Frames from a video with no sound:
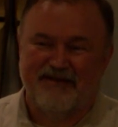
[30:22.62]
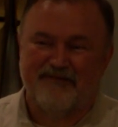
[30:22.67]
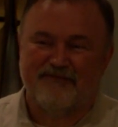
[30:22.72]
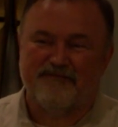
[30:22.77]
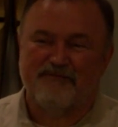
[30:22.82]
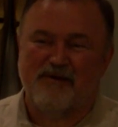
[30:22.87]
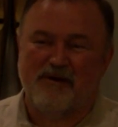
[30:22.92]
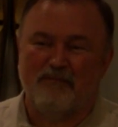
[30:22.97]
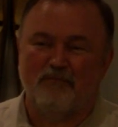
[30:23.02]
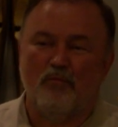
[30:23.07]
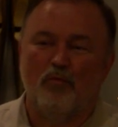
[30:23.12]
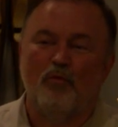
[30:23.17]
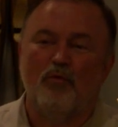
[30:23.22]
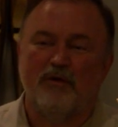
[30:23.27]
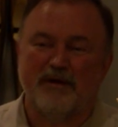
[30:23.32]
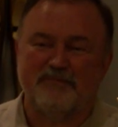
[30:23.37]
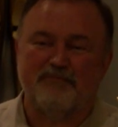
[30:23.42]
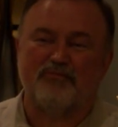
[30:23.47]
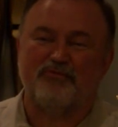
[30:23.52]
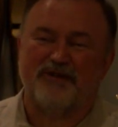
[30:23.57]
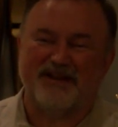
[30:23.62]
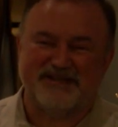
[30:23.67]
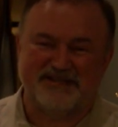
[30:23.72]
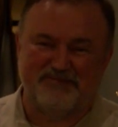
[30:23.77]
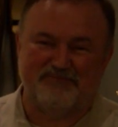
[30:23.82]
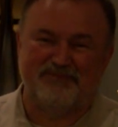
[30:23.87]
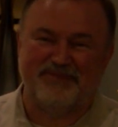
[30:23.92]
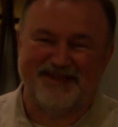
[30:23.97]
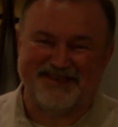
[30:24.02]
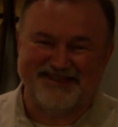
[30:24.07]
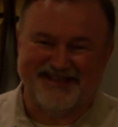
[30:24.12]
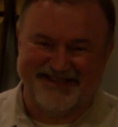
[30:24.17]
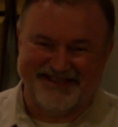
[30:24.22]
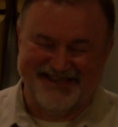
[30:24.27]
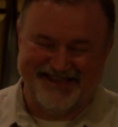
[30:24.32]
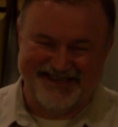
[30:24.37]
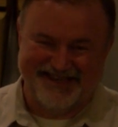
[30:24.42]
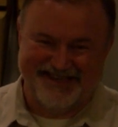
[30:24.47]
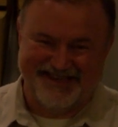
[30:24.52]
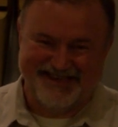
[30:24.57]
from Woodbridge
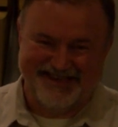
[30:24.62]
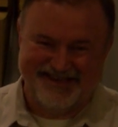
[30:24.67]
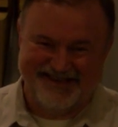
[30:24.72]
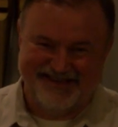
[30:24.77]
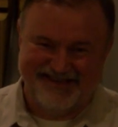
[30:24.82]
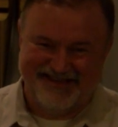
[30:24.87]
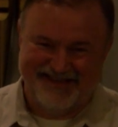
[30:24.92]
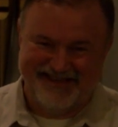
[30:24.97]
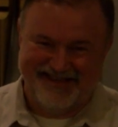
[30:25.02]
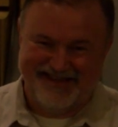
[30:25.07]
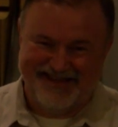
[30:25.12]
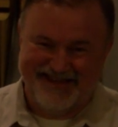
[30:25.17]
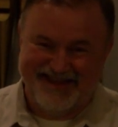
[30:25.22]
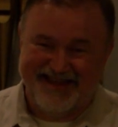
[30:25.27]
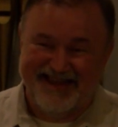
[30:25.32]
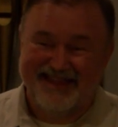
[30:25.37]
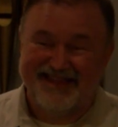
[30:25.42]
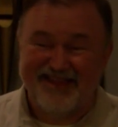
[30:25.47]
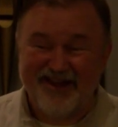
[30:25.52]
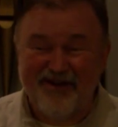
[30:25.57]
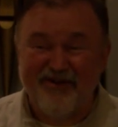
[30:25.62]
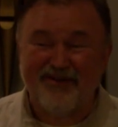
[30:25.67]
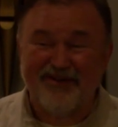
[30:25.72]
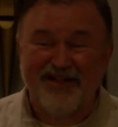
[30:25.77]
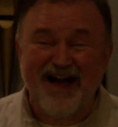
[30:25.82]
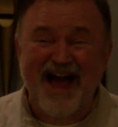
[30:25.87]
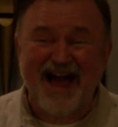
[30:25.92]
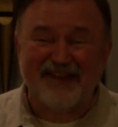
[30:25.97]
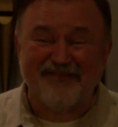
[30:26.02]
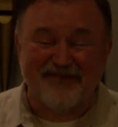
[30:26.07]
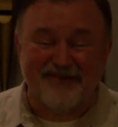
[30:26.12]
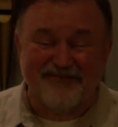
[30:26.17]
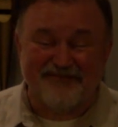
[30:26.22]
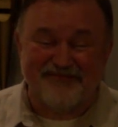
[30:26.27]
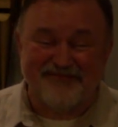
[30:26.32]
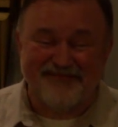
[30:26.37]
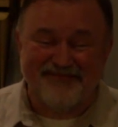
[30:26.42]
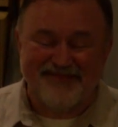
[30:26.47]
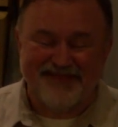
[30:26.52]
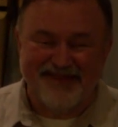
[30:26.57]
businesses. And there are a lot of them,
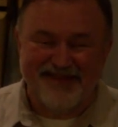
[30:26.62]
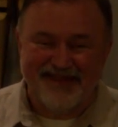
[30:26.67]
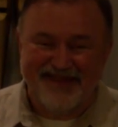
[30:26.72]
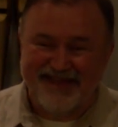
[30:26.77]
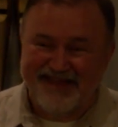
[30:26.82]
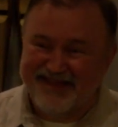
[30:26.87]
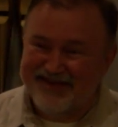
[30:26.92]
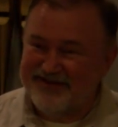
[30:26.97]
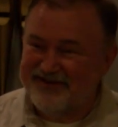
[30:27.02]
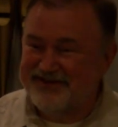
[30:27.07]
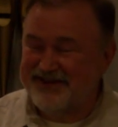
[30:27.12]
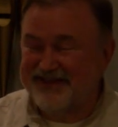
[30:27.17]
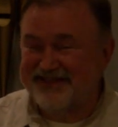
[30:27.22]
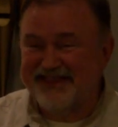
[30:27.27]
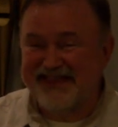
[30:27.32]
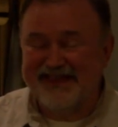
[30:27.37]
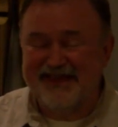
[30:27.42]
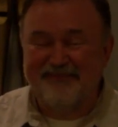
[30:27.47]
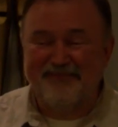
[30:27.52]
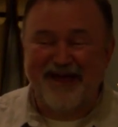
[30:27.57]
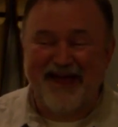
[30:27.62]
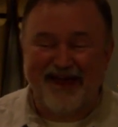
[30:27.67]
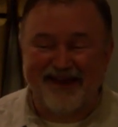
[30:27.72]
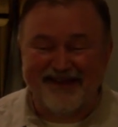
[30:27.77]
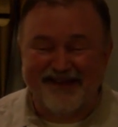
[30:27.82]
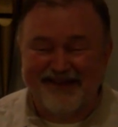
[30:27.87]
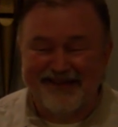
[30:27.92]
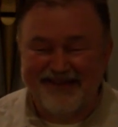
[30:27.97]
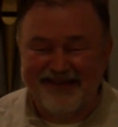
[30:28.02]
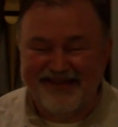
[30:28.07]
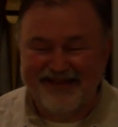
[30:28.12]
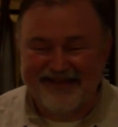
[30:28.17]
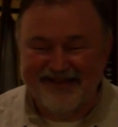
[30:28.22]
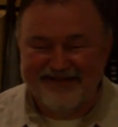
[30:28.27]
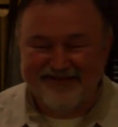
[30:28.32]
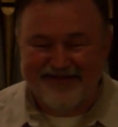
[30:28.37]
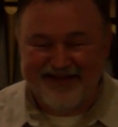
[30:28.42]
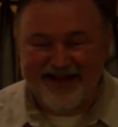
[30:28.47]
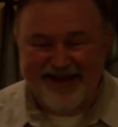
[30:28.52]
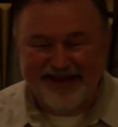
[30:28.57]
because you think about it,
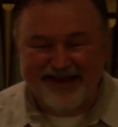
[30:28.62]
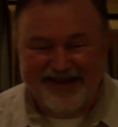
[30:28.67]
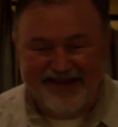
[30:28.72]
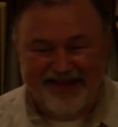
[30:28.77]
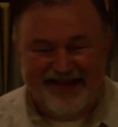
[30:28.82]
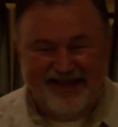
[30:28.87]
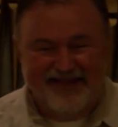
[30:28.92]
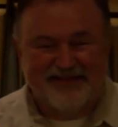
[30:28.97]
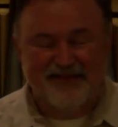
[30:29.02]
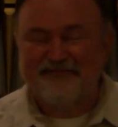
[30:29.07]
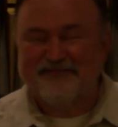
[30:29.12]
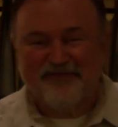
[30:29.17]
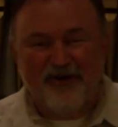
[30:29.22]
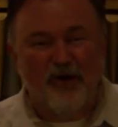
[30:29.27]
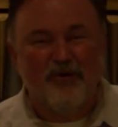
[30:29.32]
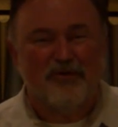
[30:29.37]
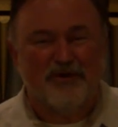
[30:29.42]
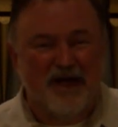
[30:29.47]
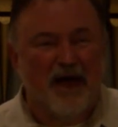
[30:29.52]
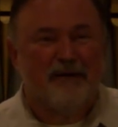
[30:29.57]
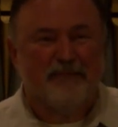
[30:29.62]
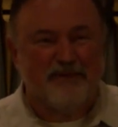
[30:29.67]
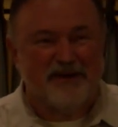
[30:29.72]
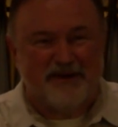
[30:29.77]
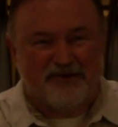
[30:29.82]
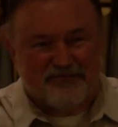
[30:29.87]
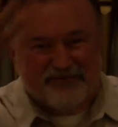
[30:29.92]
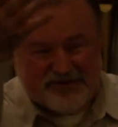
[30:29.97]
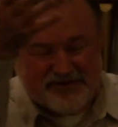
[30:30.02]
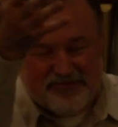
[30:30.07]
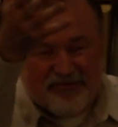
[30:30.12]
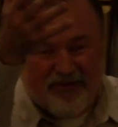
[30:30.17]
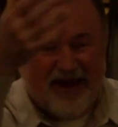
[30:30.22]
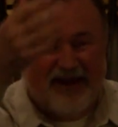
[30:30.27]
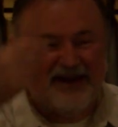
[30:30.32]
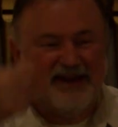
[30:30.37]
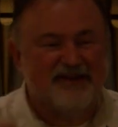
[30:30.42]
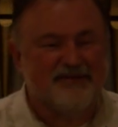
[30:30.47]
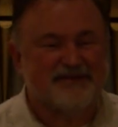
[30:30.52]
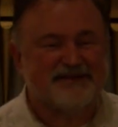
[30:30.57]
right? The phone company was
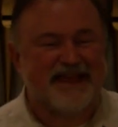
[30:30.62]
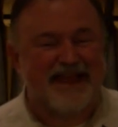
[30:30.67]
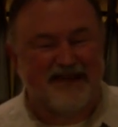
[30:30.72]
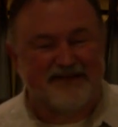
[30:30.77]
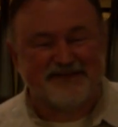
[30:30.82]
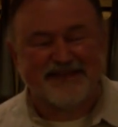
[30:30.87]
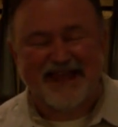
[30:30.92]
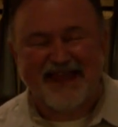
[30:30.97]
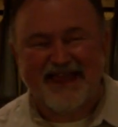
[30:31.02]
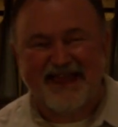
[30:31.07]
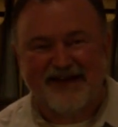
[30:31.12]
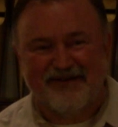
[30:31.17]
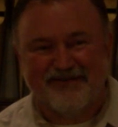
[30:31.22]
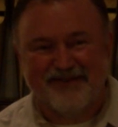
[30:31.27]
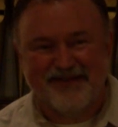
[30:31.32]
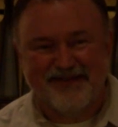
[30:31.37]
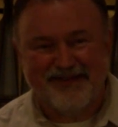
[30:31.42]
right here downtown.